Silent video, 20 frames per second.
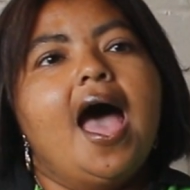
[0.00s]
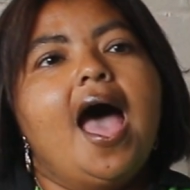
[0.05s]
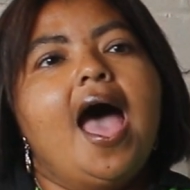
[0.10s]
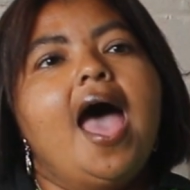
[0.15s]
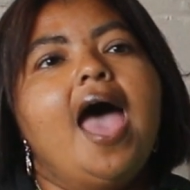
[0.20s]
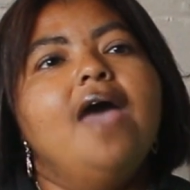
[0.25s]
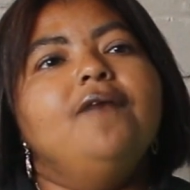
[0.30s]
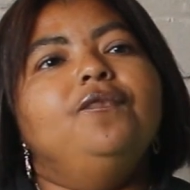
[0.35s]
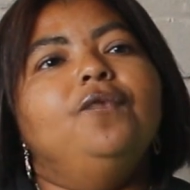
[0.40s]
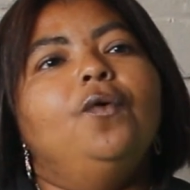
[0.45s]

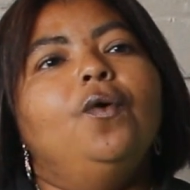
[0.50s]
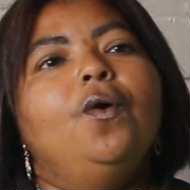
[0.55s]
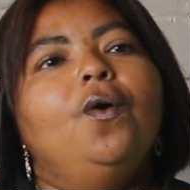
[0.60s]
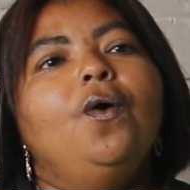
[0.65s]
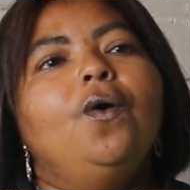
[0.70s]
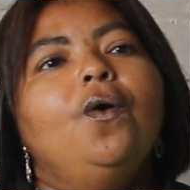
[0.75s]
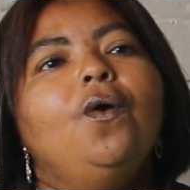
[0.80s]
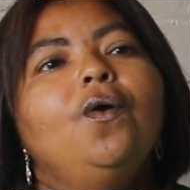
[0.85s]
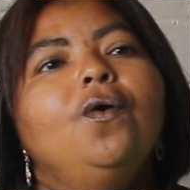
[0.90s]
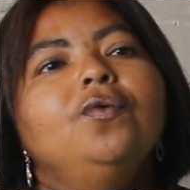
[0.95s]
I
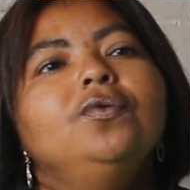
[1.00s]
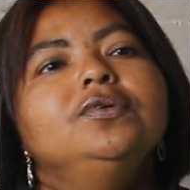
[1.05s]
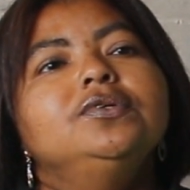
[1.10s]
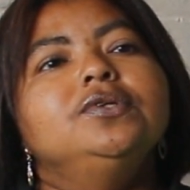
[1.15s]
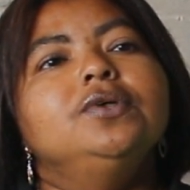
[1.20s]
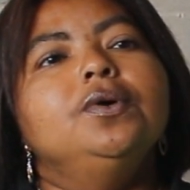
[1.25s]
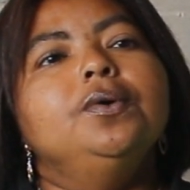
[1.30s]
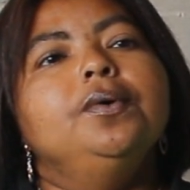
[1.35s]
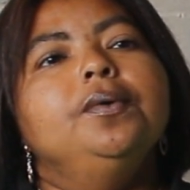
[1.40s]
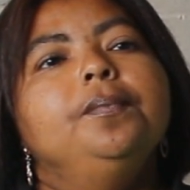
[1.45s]
have
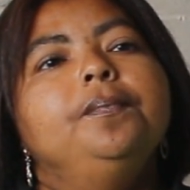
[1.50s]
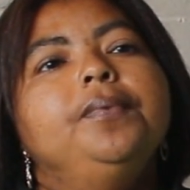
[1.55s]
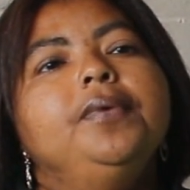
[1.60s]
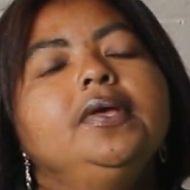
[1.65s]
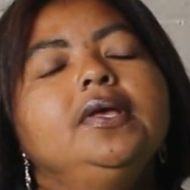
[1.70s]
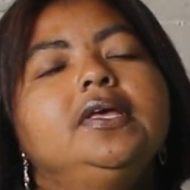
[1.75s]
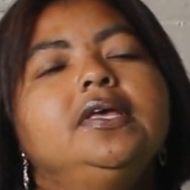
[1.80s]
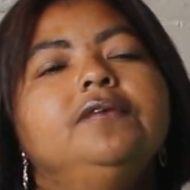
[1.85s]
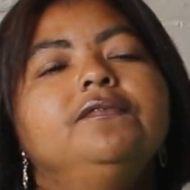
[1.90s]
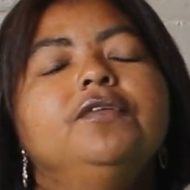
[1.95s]
also
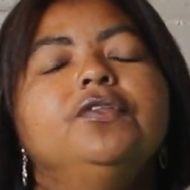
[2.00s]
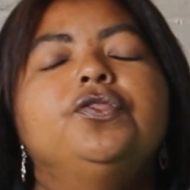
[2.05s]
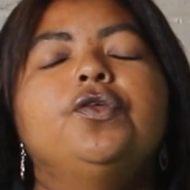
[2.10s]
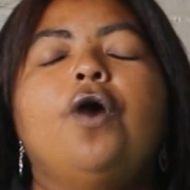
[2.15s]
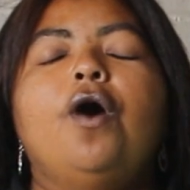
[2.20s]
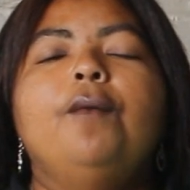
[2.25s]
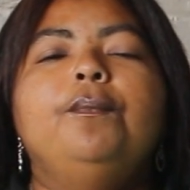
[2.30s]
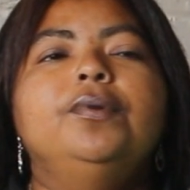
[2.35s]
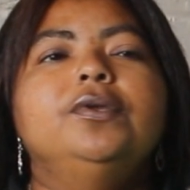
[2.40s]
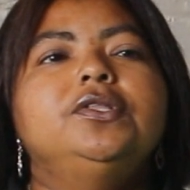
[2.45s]
been given
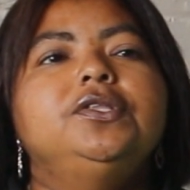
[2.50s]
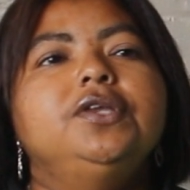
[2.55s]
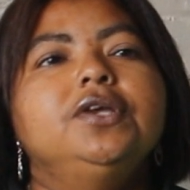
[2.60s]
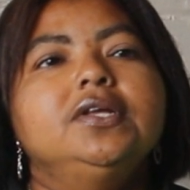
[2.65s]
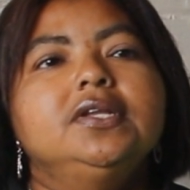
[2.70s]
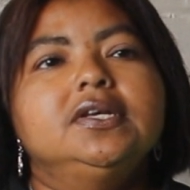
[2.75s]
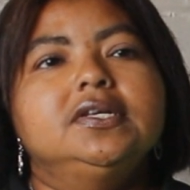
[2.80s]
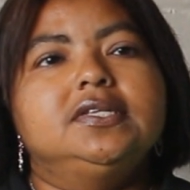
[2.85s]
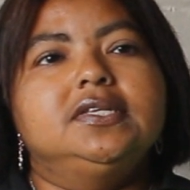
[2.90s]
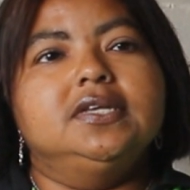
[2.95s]
the
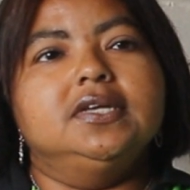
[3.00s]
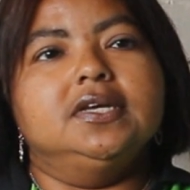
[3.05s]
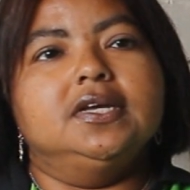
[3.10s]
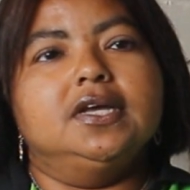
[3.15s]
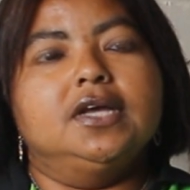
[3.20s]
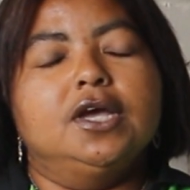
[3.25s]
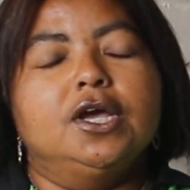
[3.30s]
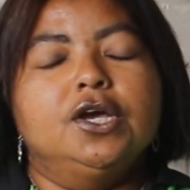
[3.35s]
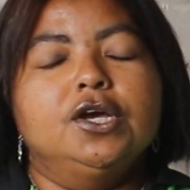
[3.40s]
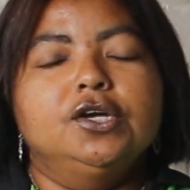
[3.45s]

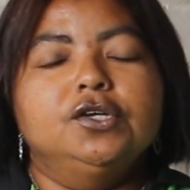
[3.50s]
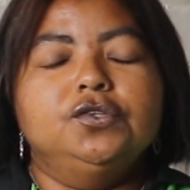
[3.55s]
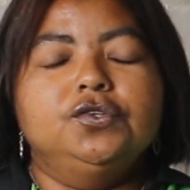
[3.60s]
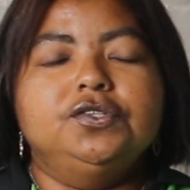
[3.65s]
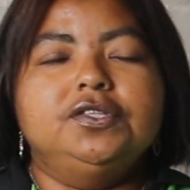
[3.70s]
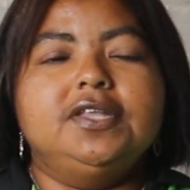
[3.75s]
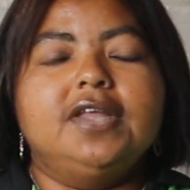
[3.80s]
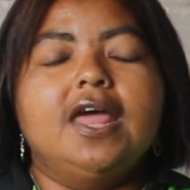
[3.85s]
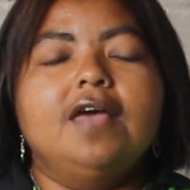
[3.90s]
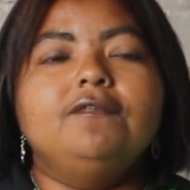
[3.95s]
opportunity
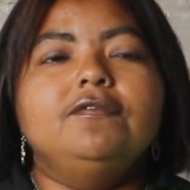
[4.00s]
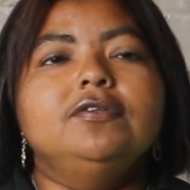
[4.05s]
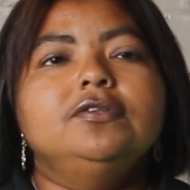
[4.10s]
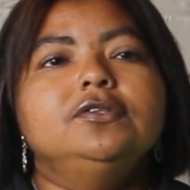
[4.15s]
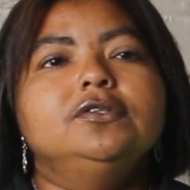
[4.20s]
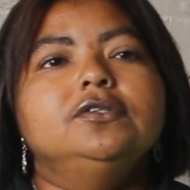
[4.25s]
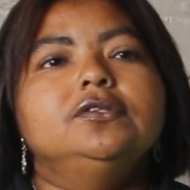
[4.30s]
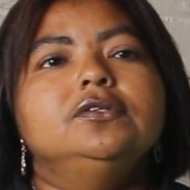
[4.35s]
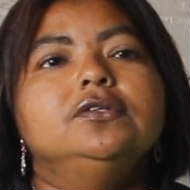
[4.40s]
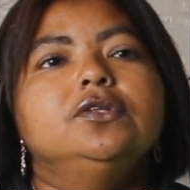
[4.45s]
to
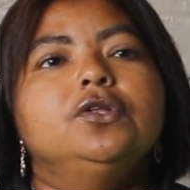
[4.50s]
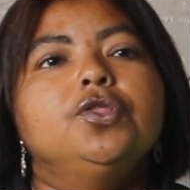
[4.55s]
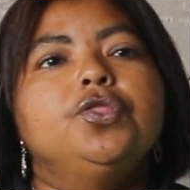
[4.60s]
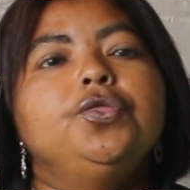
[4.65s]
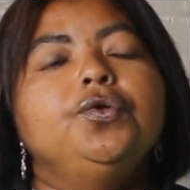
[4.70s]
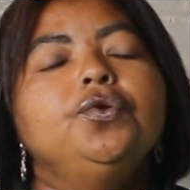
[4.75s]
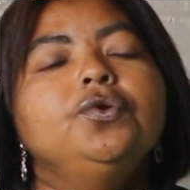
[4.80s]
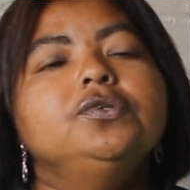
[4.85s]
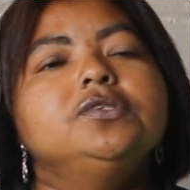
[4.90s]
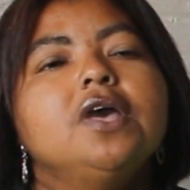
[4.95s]
travel
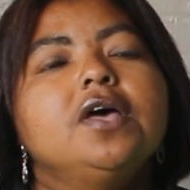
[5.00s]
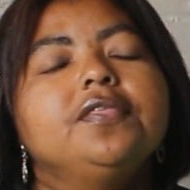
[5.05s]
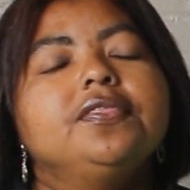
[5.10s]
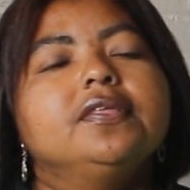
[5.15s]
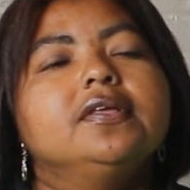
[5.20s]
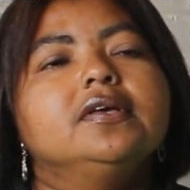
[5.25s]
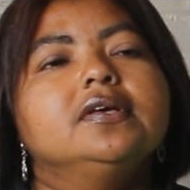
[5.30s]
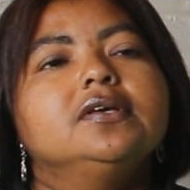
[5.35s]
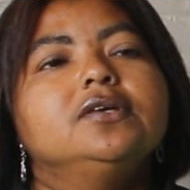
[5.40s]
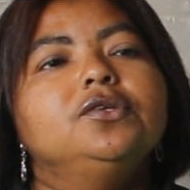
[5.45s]

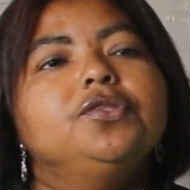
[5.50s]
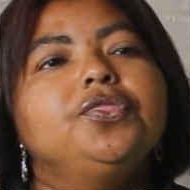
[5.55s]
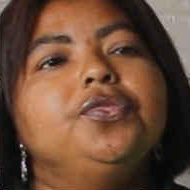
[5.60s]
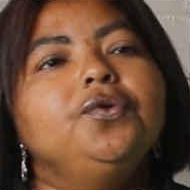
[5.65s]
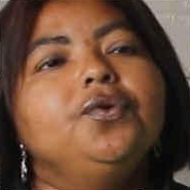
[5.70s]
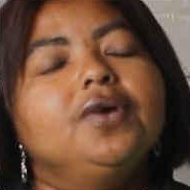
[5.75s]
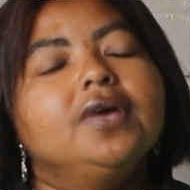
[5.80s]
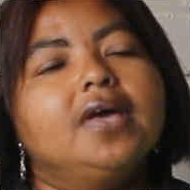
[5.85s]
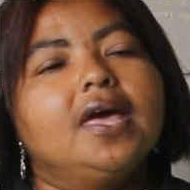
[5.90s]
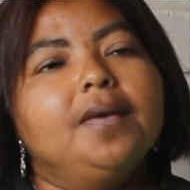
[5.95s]

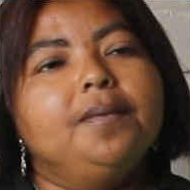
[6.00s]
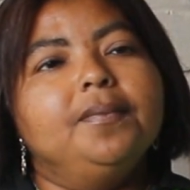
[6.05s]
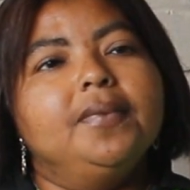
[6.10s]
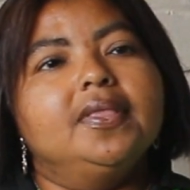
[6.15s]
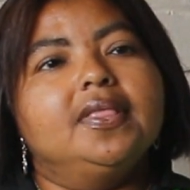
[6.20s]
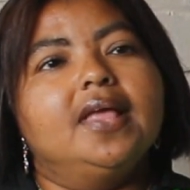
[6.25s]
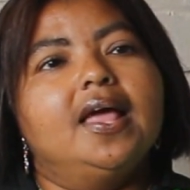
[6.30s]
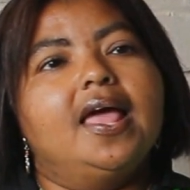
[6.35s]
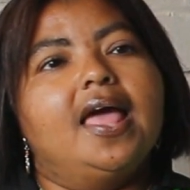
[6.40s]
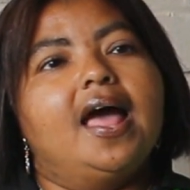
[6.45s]
through Cape
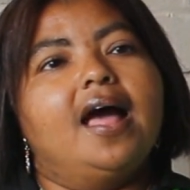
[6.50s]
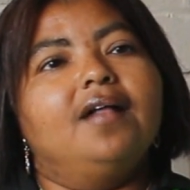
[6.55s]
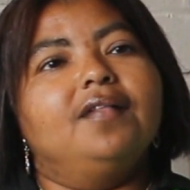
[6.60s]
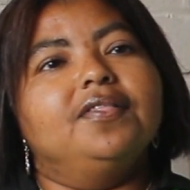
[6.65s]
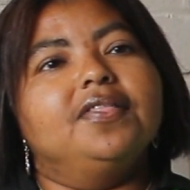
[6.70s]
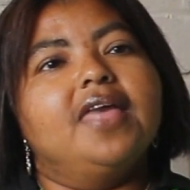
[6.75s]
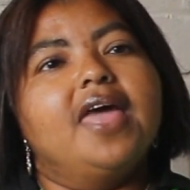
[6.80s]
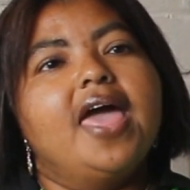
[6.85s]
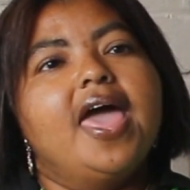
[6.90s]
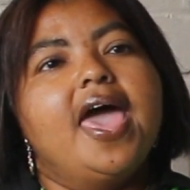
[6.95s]
Mental
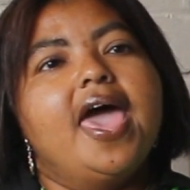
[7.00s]
Health,